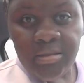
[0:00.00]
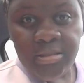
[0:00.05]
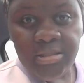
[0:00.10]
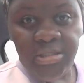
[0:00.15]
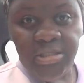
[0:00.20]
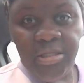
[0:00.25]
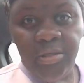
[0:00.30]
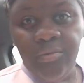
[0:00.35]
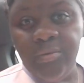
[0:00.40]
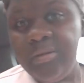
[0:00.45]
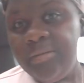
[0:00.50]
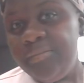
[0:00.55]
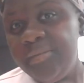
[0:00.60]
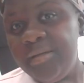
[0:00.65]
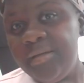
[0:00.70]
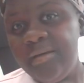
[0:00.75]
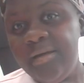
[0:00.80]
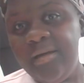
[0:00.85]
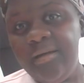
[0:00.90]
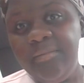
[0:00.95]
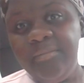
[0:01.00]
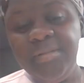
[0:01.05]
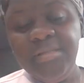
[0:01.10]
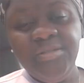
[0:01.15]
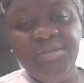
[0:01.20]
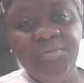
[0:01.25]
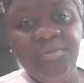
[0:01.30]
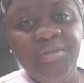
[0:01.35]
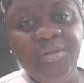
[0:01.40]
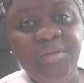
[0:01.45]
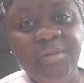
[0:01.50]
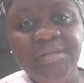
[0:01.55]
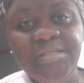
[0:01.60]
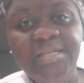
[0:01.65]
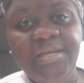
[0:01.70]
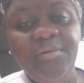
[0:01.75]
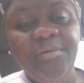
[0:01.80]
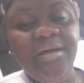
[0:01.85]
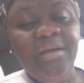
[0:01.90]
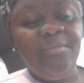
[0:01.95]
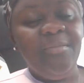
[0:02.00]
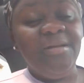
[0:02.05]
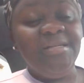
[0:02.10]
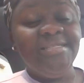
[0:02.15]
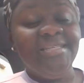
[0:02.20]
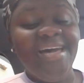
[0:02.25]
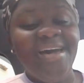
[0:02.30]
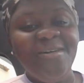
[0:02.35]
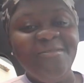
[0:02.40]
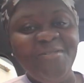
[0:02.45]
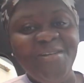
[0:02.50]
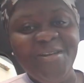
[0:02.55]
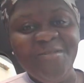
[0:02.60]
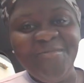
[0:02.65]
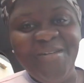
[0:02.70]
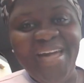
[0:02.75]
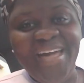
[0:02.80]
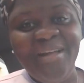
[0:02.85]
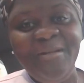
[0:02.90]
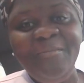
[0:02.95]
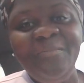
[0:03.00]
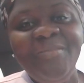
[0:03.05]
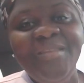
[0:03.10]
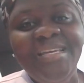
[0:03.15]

show up and come and do what the Lord say. Okay, praise God. We are back.